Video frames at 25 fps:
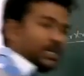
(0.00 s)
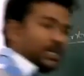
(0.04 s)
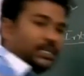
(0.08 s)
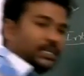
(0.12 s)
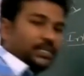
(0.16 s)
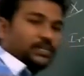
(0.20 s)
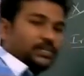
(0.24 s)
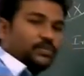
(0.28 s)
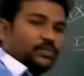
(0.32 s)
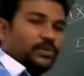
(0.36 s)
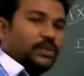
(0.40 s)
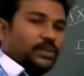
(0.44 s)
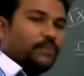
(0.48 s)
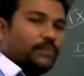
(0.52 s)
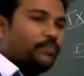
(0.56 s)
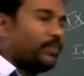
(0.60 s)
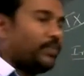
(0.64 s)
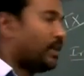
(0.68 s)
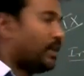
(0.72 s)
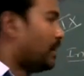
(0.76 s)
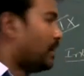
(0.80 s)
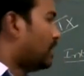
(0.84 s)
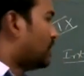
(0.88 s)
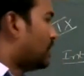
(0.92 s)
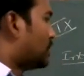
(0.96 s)
this one.
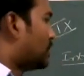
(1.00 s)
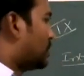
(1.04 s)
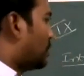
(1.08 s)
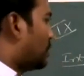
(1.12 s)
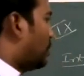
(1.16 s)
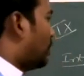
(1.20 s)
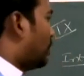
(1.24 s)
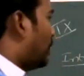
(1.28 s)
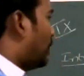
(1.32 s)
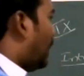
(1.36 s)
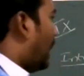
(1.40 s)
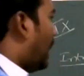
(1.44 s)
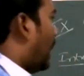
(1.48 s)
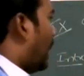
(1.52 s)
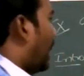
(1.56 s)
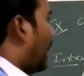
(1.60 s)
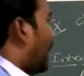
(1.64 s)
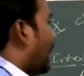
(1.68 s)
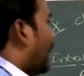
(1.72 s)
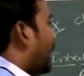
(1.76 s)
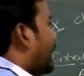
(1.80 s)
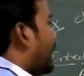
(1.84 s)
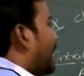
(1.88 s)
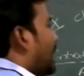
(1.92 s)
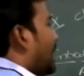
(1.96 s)
So
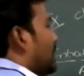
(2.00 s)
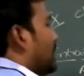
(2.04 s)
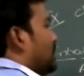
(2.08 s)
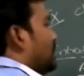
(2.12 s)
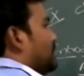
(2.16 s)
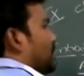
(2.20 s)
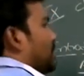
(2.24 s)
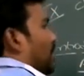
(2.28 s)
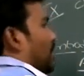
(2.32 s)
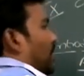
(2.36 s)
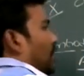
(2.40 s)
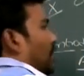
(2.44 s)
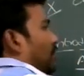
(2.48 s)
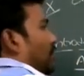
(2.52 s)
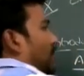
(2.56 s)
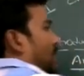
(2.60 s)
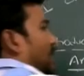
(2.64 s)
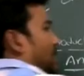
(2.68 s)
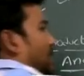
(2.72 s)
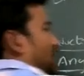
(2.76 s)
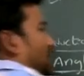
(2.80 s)
angles always